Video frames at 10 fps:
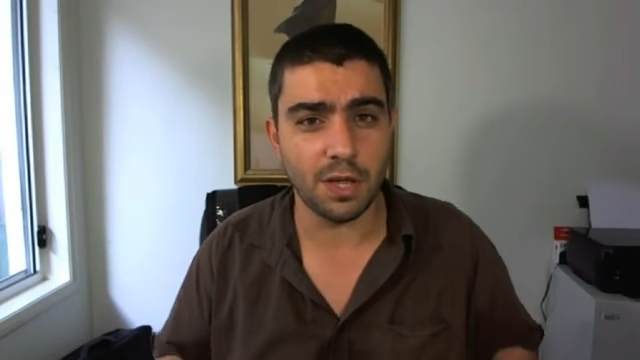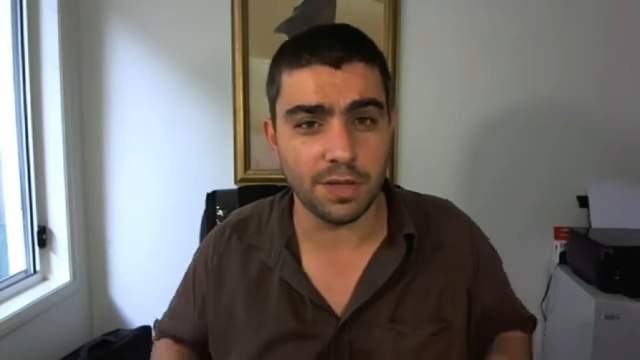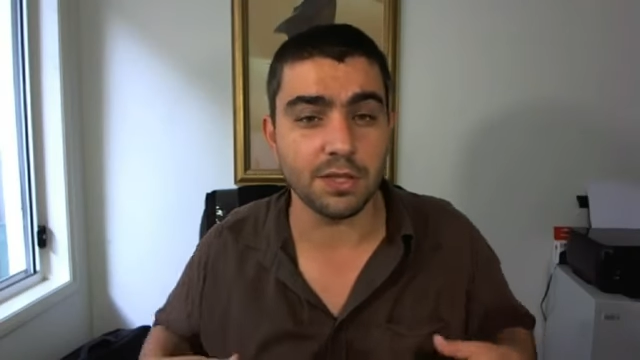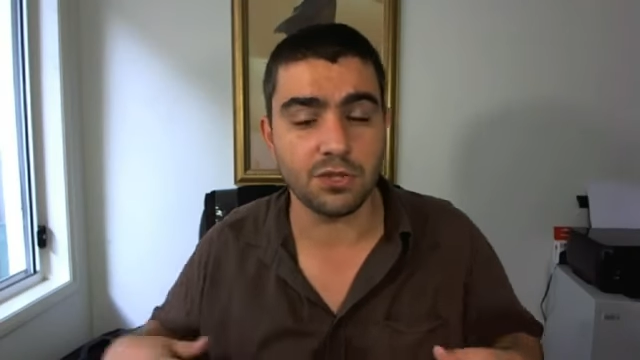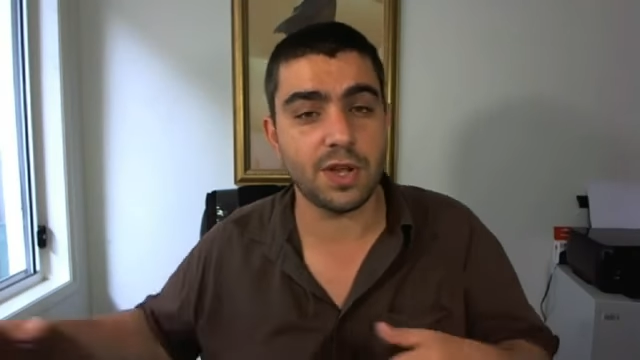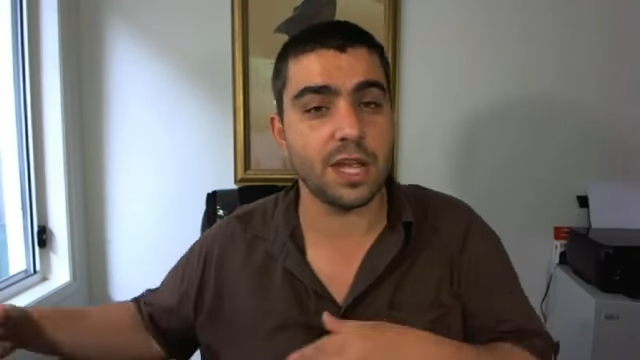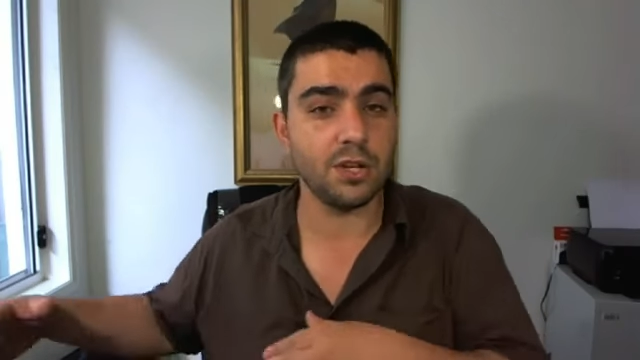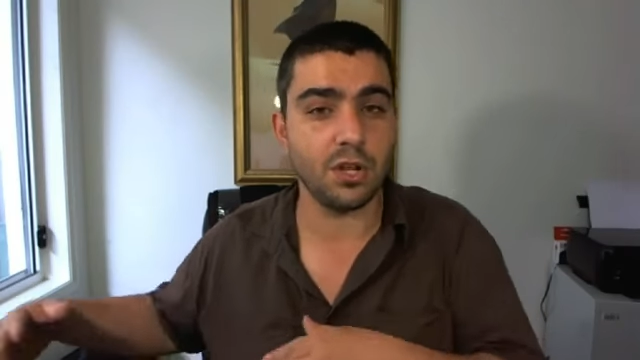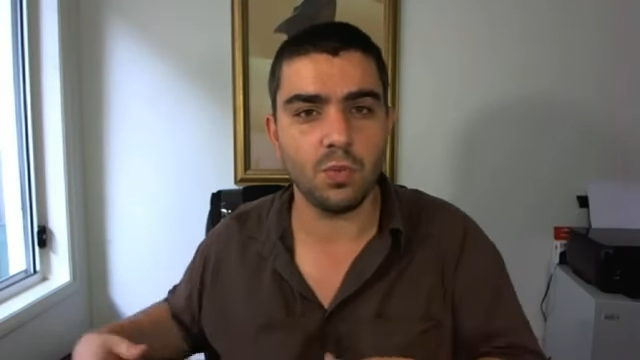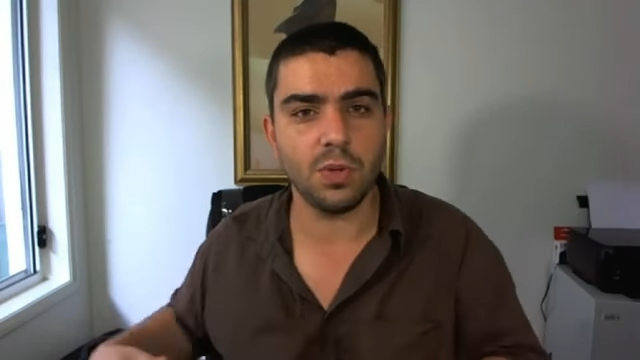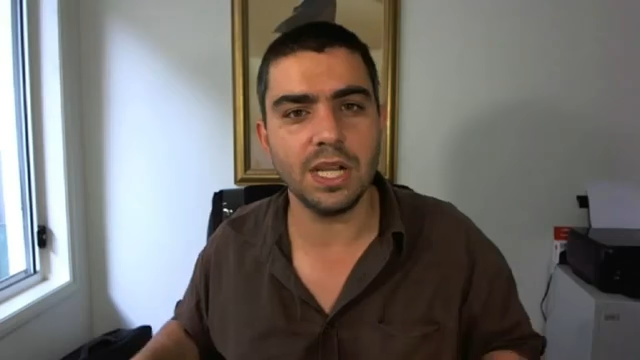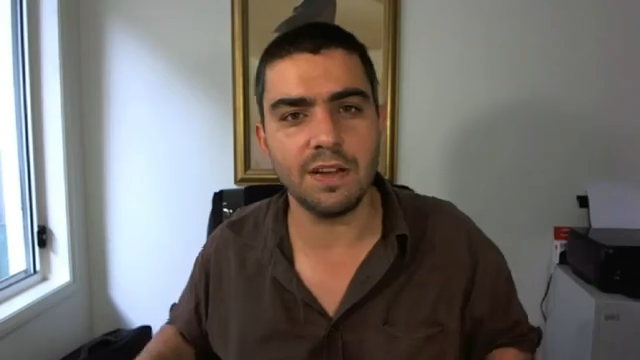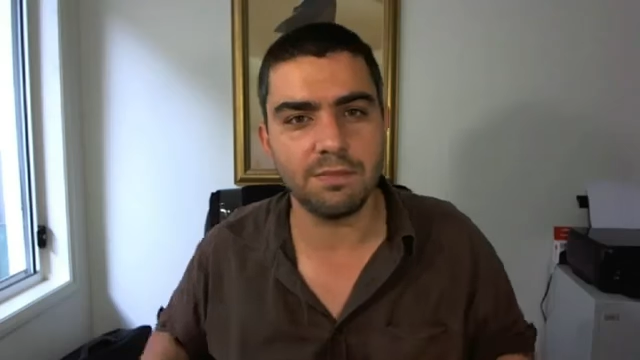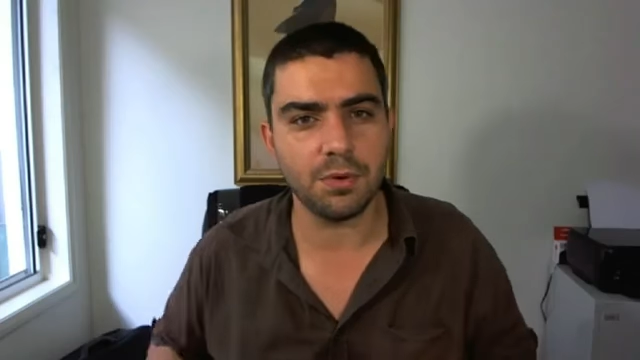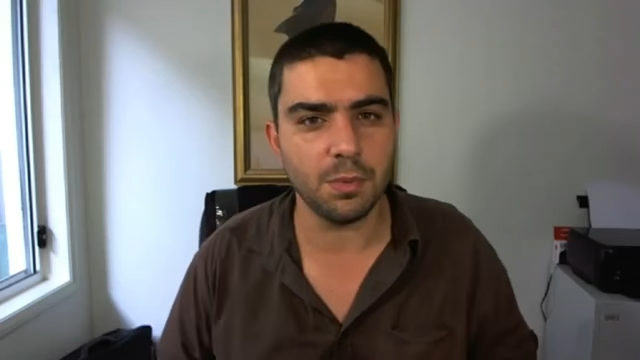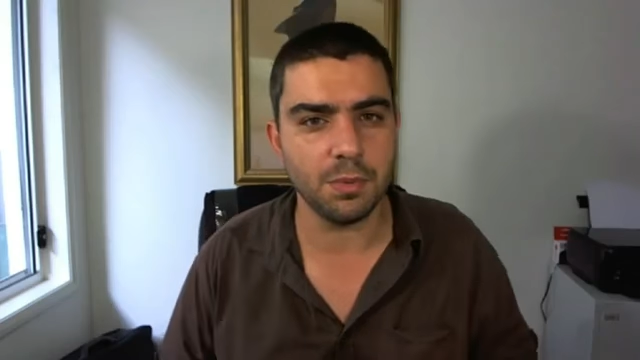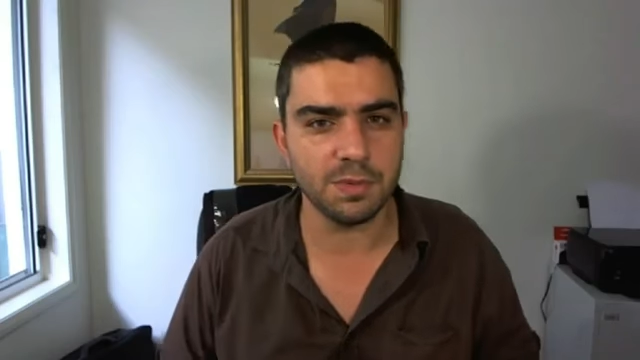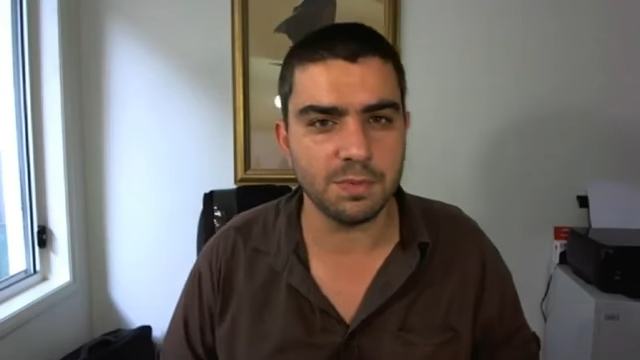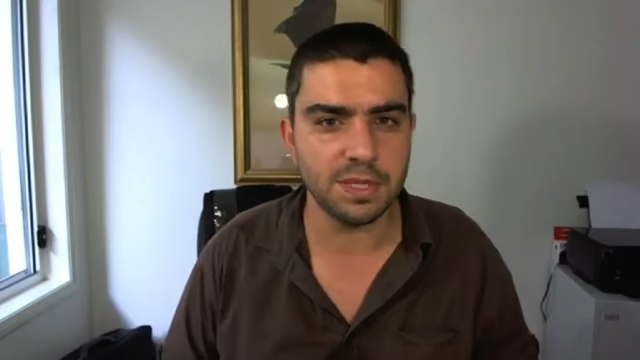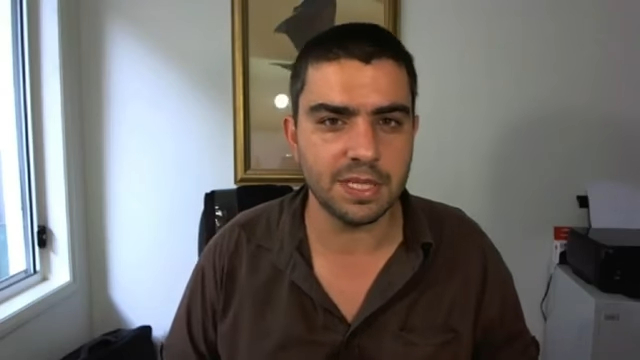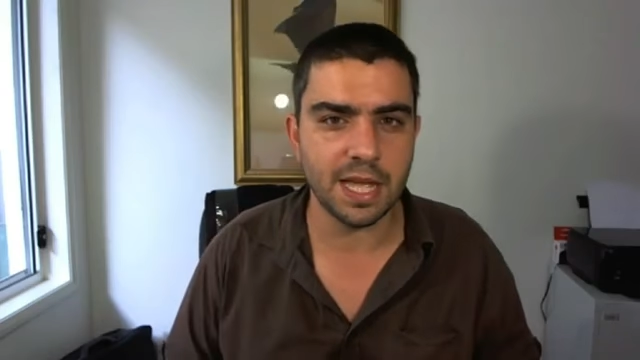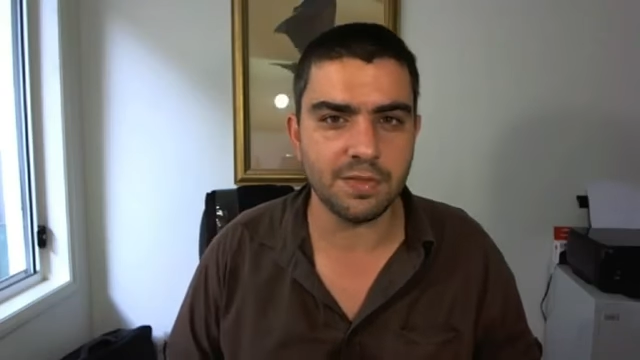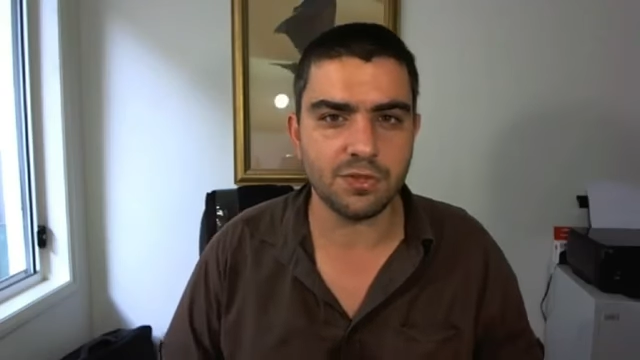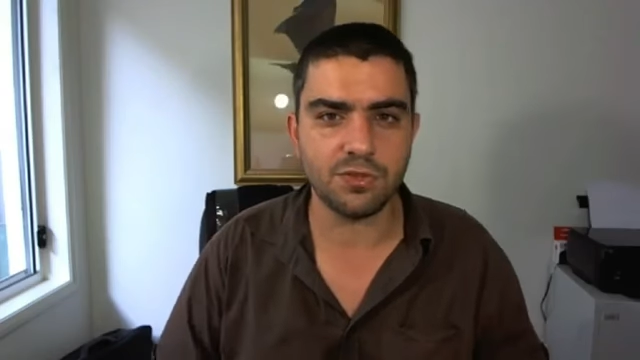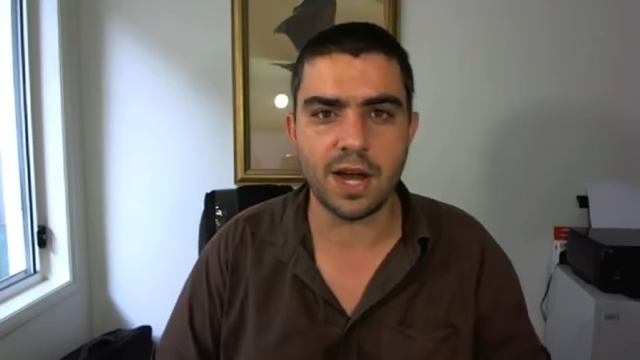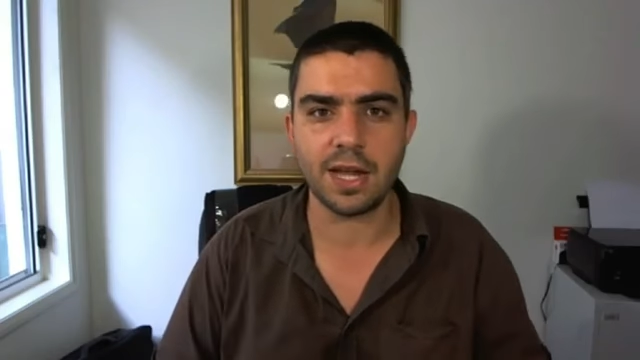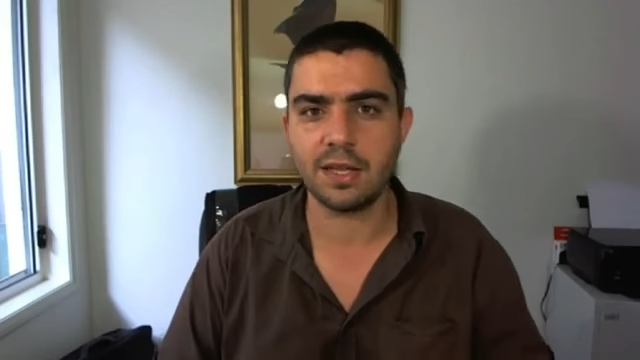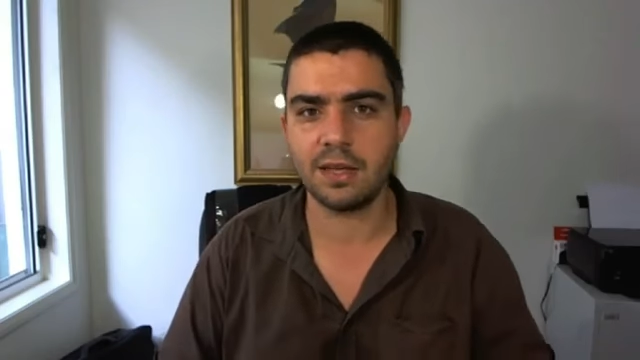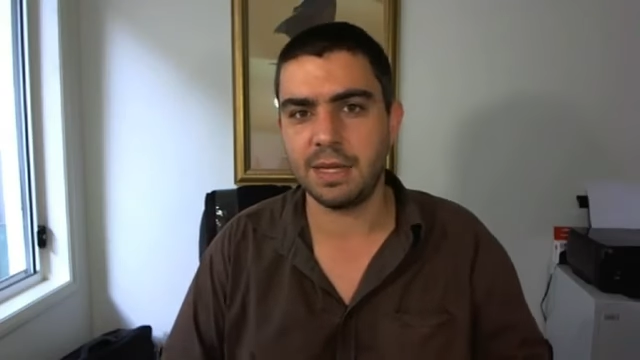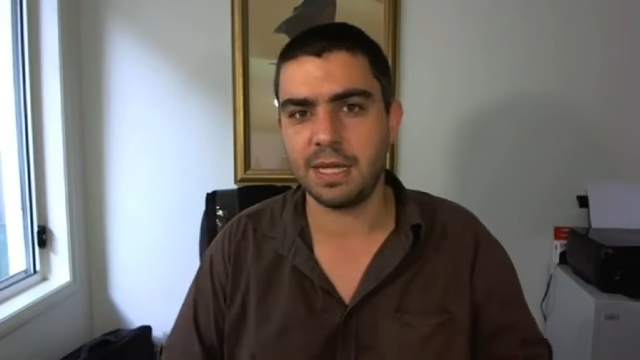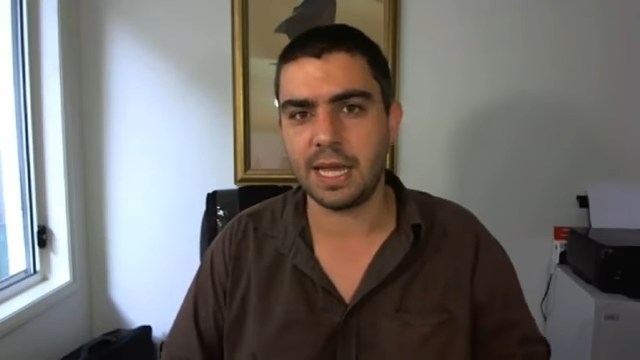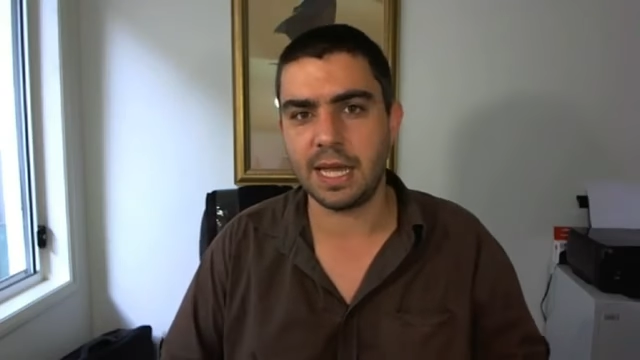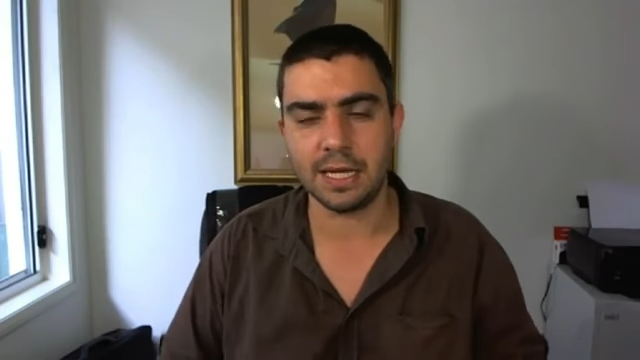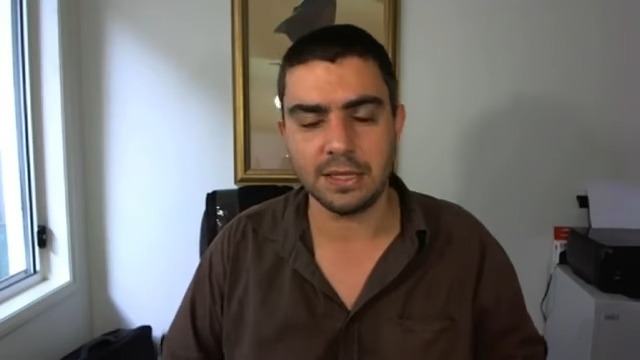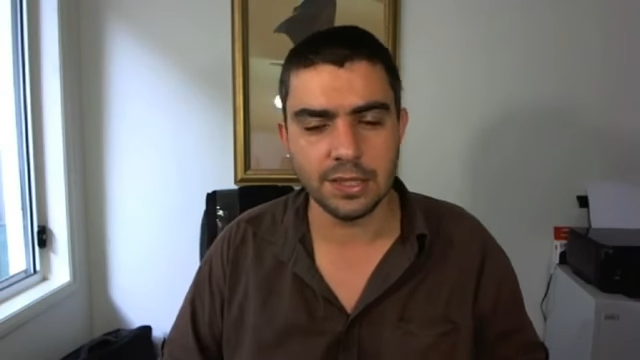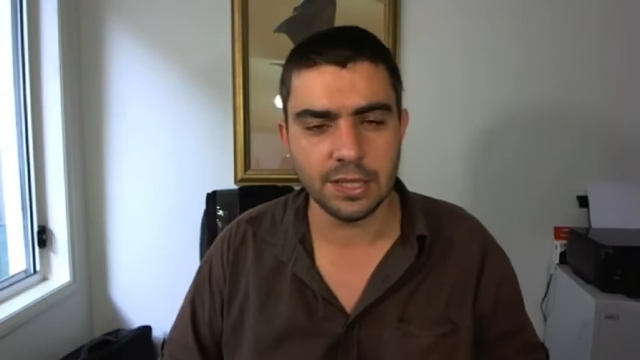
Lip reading: I think the Australian dollar will have problems, but down the track a bit later.